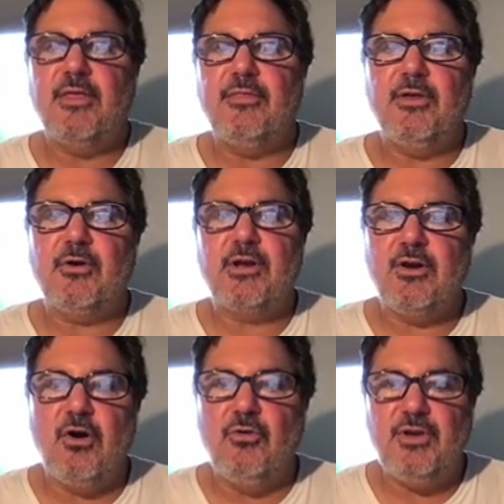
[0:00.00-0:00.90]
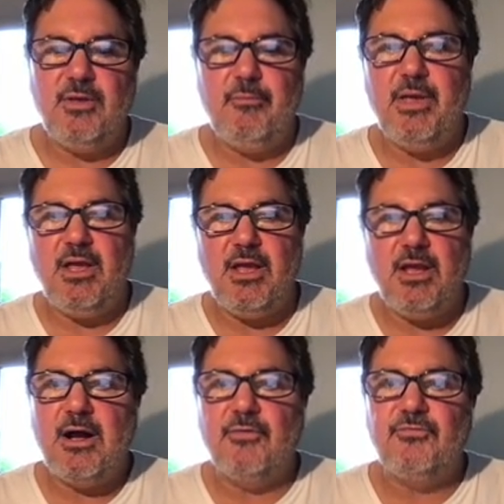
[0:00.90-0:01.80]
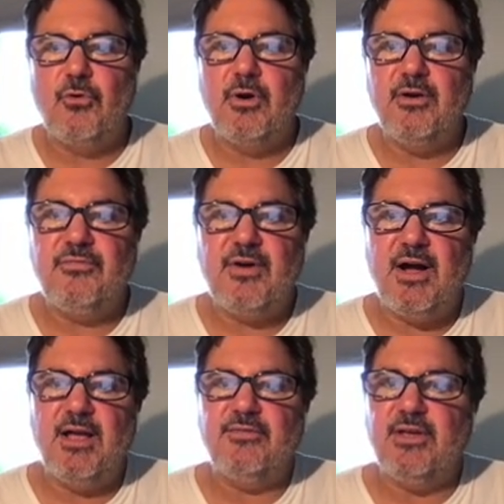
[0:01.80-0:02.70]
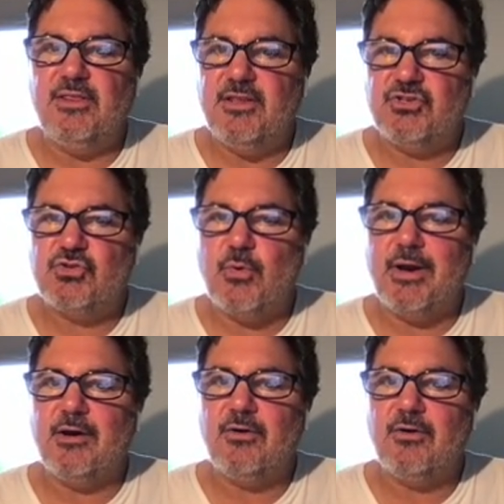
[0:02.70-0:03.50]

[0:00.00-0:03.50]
that there can only be a four and five in this square